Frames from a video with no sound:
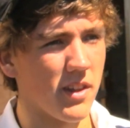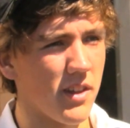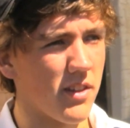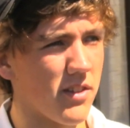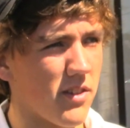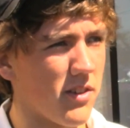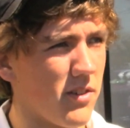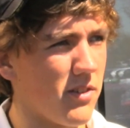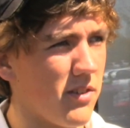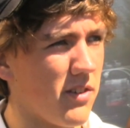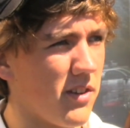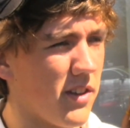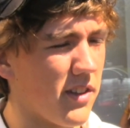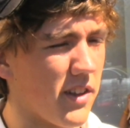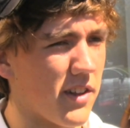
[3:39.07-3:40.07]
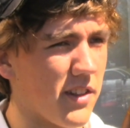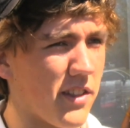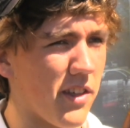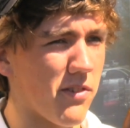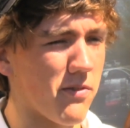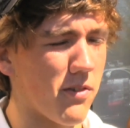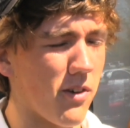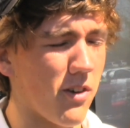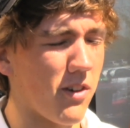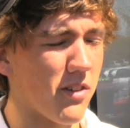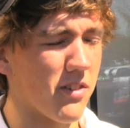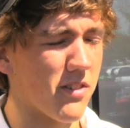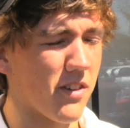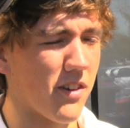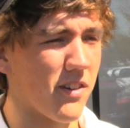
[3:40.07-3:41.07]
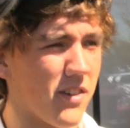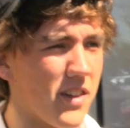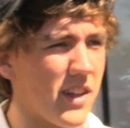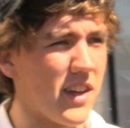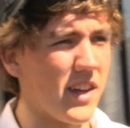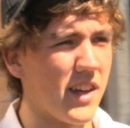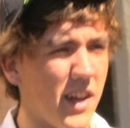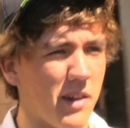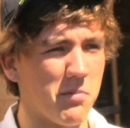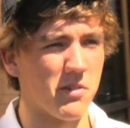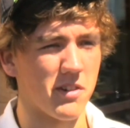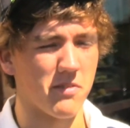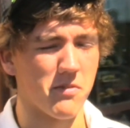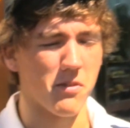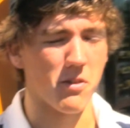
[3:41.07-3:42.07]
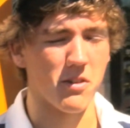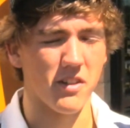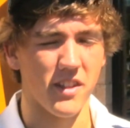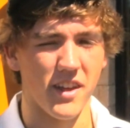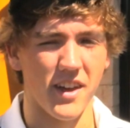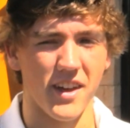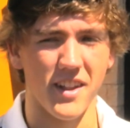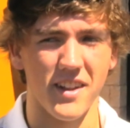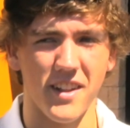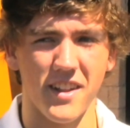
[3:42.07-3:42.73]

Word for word: soon in this fall, so I'm looking forward to that.